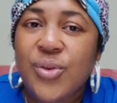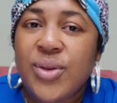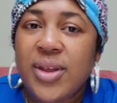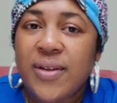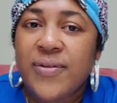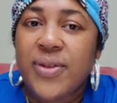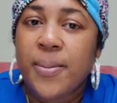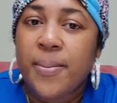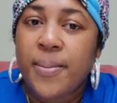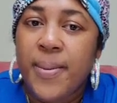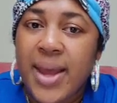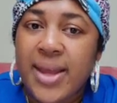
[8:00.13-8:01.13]
give the
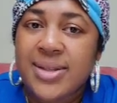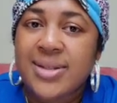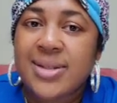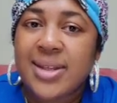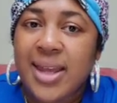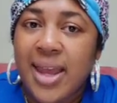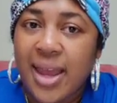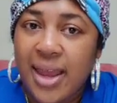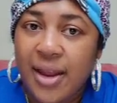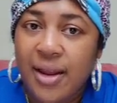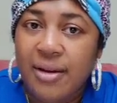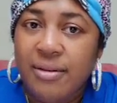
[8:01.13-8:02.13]
best
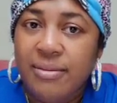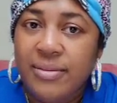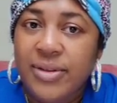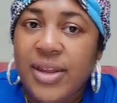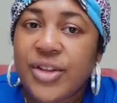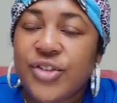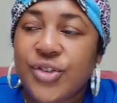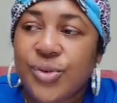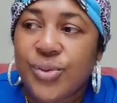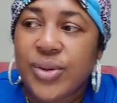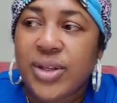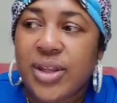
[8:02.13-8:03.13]
care that you
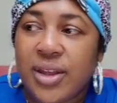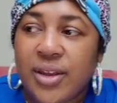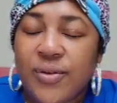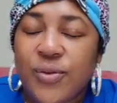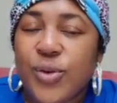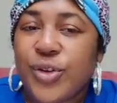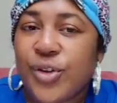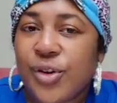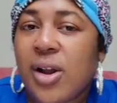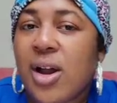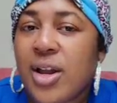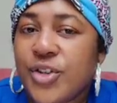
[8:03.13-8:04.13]
would give when you're
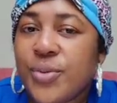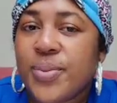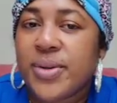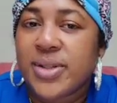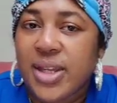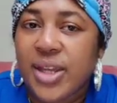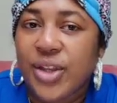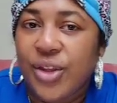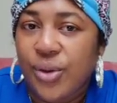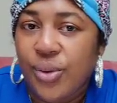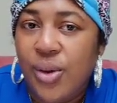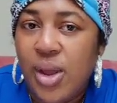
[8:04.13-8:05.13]
100%
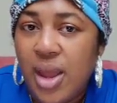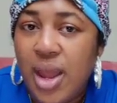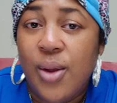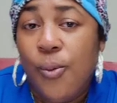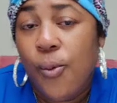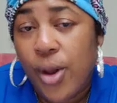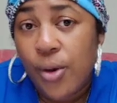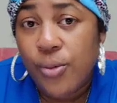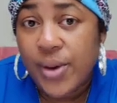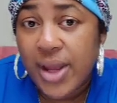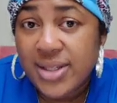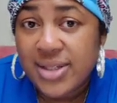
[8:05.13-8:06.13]
you and well
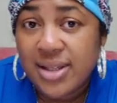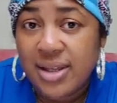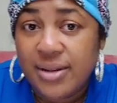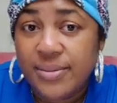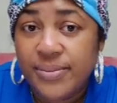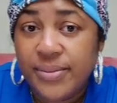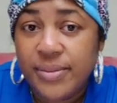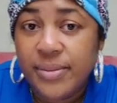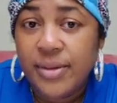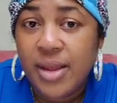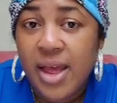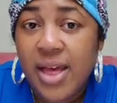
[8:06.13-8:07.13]
rested?
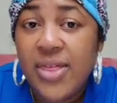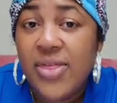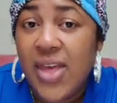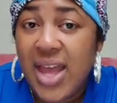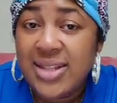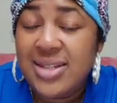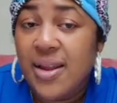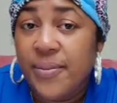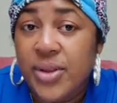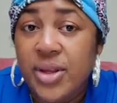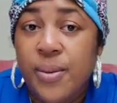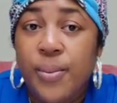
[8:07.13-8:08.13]
That's
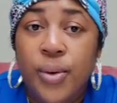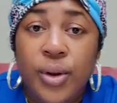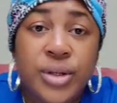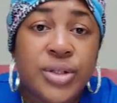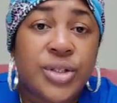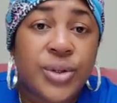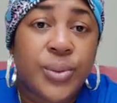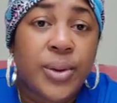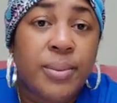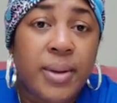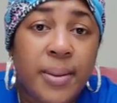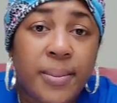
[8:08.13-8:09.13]
something important to
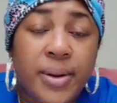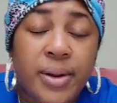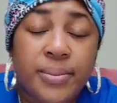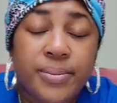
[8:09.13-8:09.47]
remember.